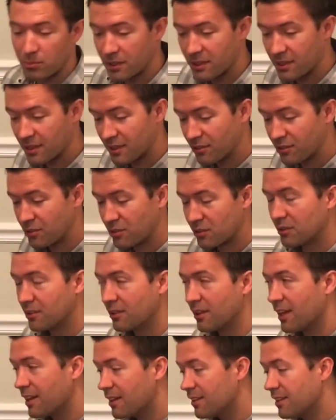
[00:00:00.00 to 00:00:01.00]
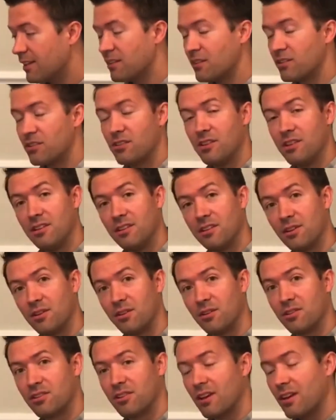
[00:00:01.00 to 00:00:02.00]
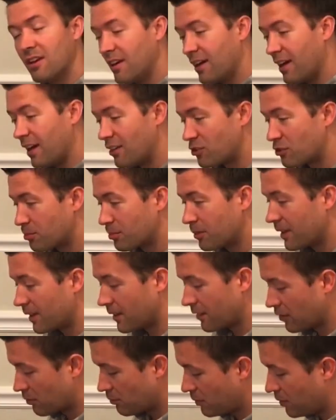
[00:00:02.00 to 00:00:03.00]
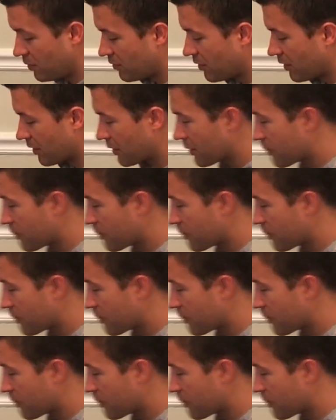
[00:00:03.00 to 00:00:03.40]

because you're likely to see those as you're playing your music.